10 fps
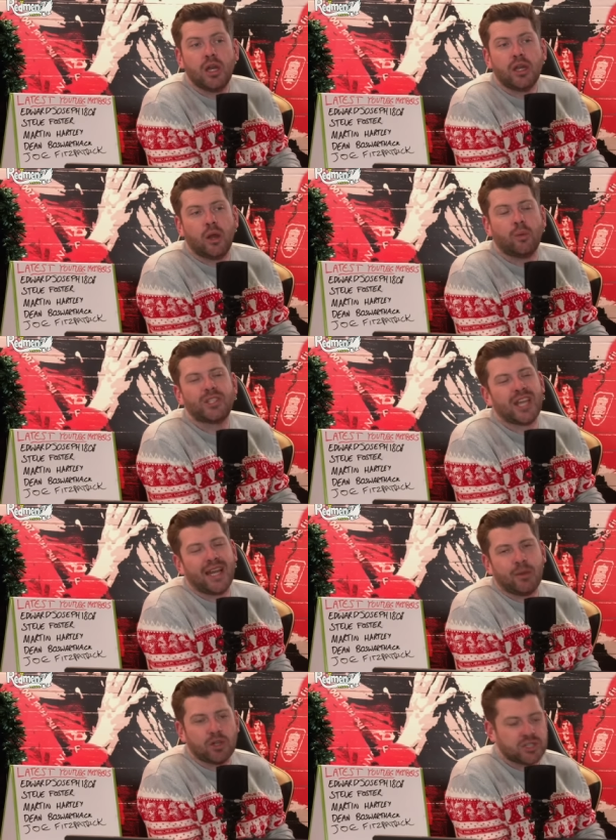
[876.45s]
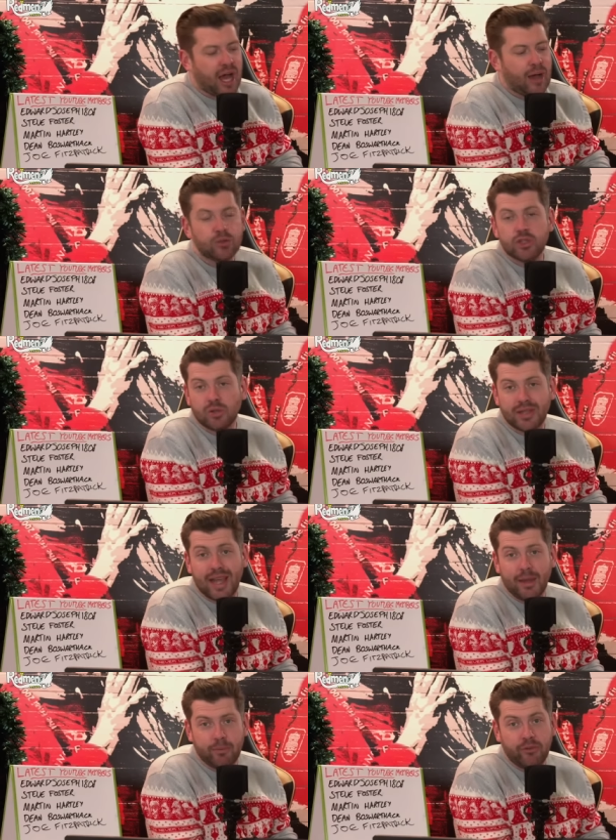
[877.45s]
You know, certainly wasn't a household
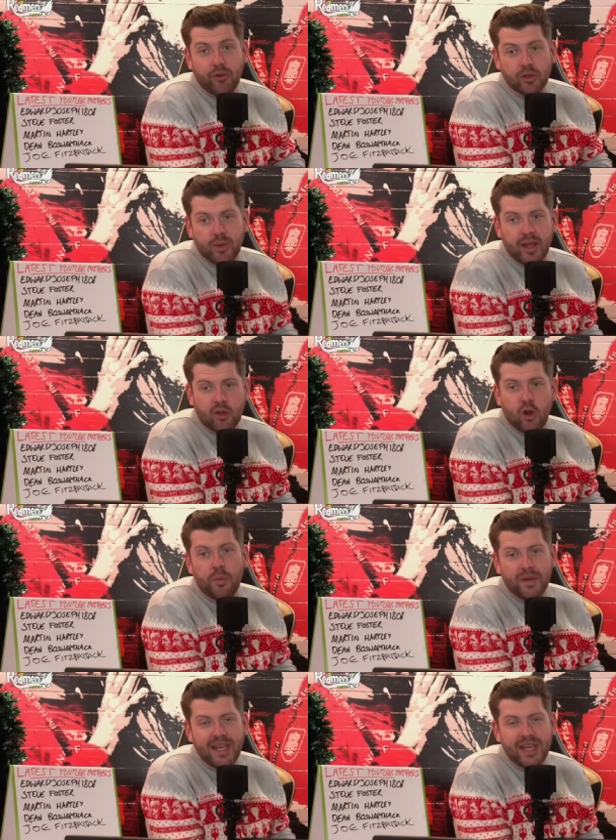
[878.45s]
name before the World Cup.